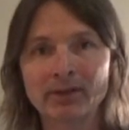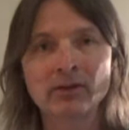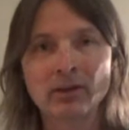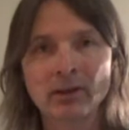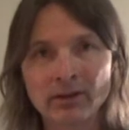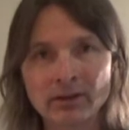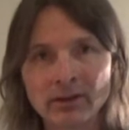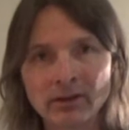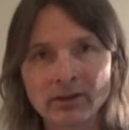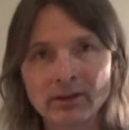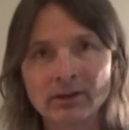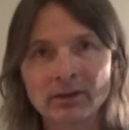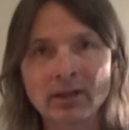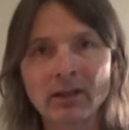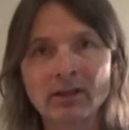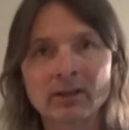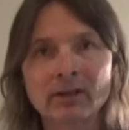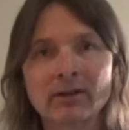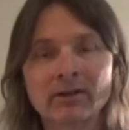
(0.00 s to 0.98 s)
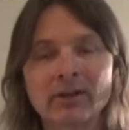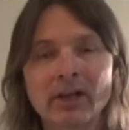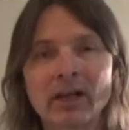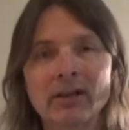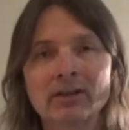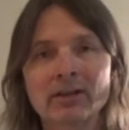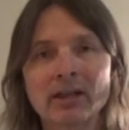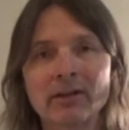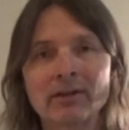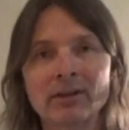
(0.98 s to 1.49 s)
So this is a discussion of Gary
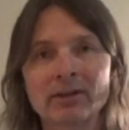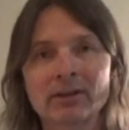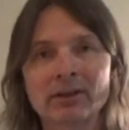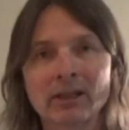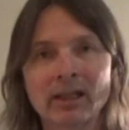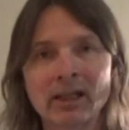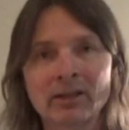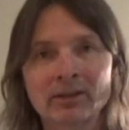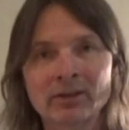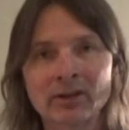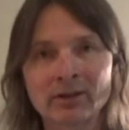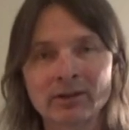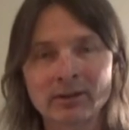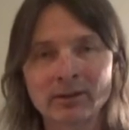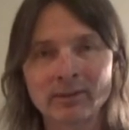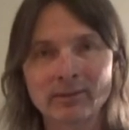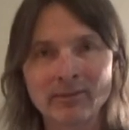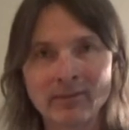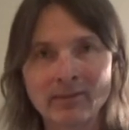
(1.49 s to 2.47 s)
Chaffee's sticking system.